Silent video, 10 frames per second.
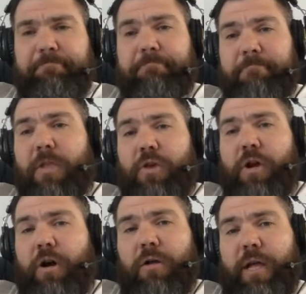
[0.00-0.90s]
Yeah, you
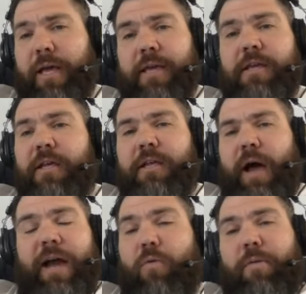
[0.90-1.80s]
know, like
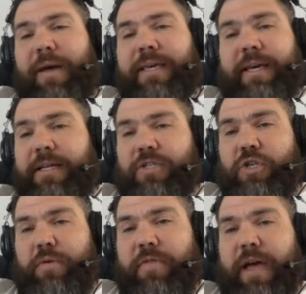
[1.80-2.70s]
I don't want my kids
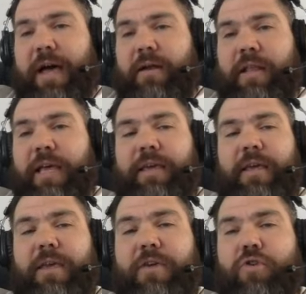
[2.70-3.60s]
doing that. Like
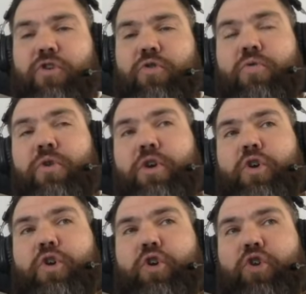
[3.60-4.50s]
you you
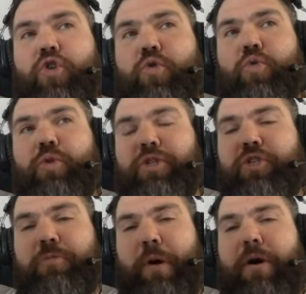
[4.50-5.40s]
you the
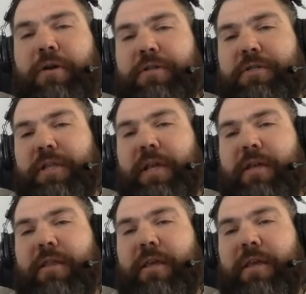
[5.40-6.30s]
Spartans
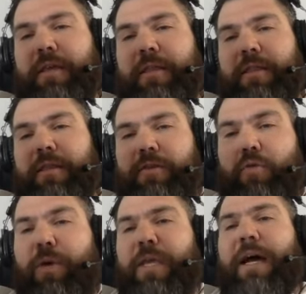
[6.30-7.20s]
they they that
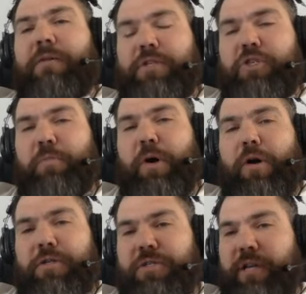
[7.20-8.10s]
you weed out the
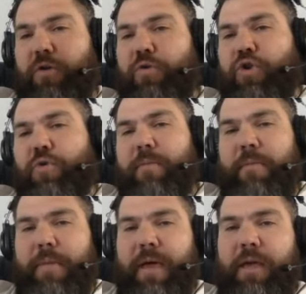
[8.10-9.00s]
Spartans they go do
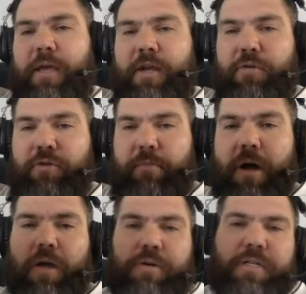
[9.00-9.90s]
MMA and you
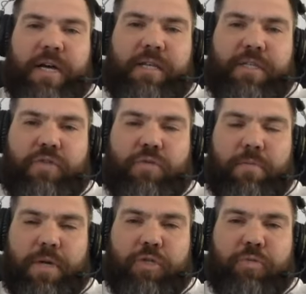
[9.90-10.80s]
democratize it to a
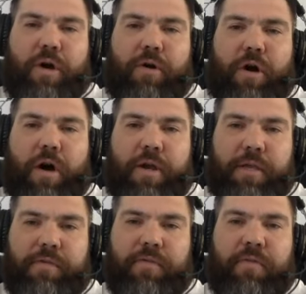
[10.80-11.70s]
much broader
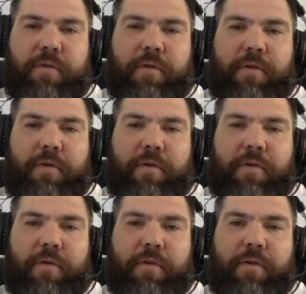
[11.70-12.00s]
audience